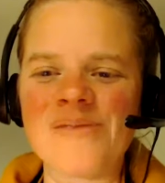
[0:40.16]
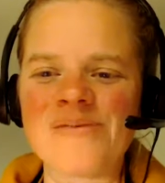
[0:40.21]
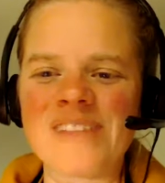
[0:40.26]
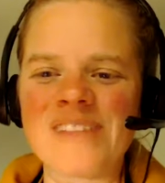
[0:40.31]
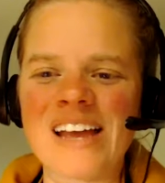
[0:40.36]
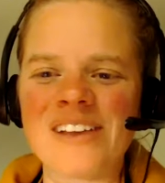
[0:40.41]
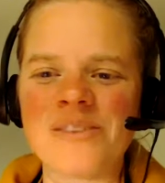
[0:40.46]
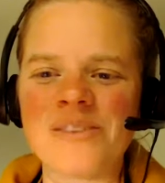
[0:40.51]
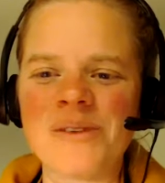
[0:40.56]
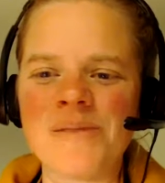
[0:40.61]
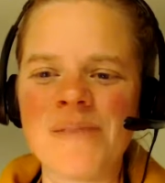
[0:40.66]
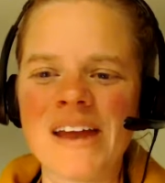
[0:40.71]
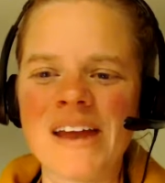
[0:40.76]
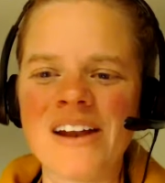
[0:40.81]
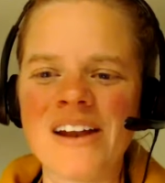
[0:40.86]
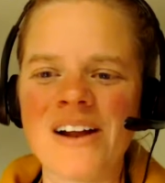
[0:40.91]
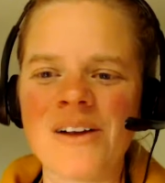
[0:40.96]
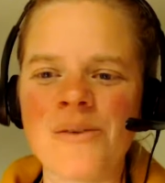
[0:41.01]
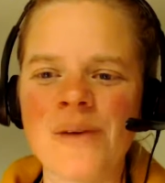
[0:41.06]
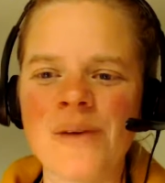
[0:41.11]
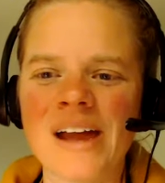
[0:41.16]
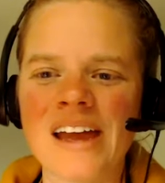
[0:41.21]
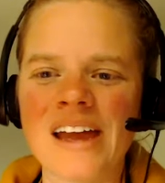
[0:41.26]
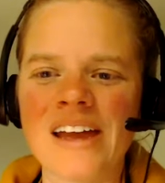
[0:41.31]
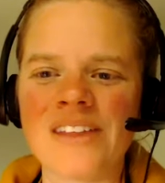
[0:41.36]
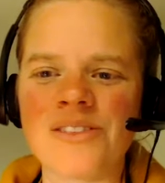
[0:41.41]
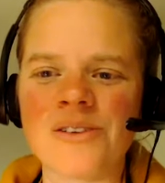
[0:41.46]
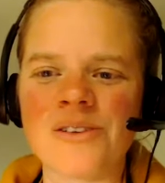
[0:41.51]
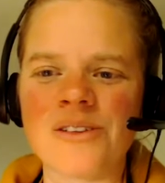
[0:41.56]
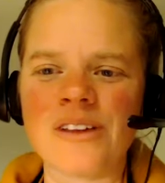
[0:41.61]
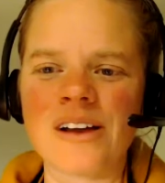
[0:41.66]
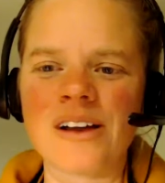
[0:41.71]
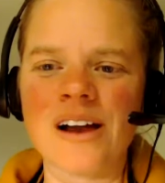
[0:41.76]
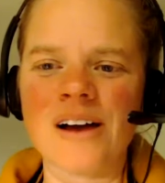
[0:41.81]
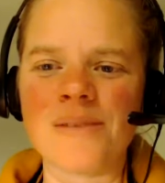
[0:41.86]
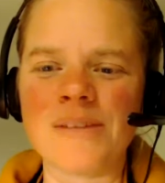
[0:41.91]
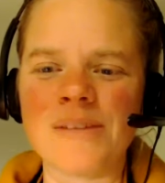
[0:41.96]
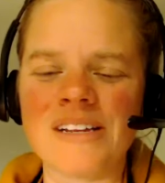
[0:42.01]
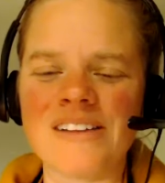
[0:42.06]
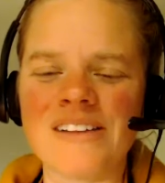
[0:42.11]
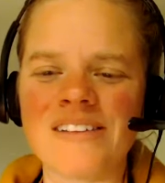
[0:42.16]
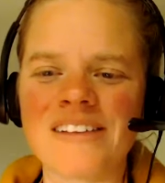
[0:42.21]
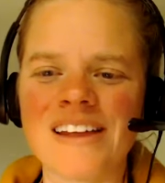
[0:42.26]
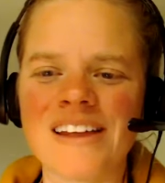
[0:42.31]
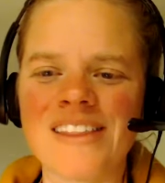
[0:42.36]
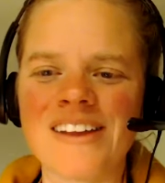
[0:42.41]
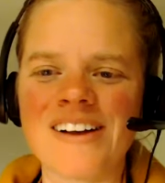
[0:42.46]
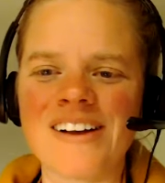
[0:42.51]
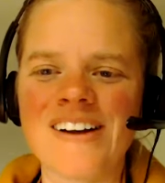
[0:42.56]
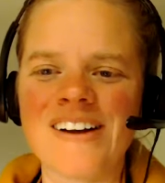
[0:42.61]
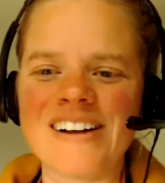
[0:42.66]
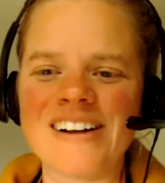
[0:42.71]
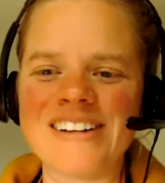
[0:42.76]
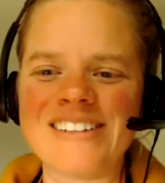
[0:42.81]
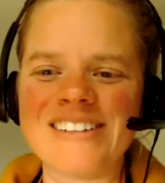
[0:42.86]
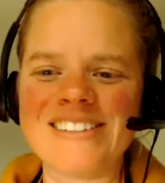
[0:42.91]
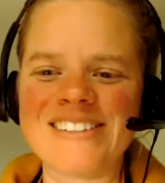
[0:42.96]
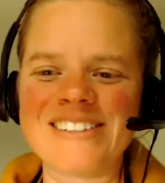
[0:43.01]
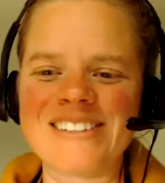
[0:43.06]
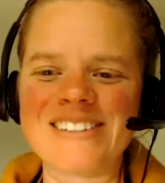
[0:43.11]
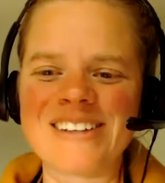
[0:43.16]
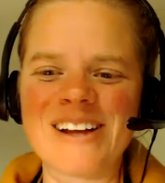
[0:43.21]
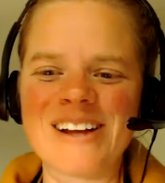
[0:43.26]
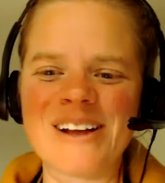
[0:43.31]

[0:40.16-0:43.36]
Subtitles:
as we made our way through the commons and the gardens,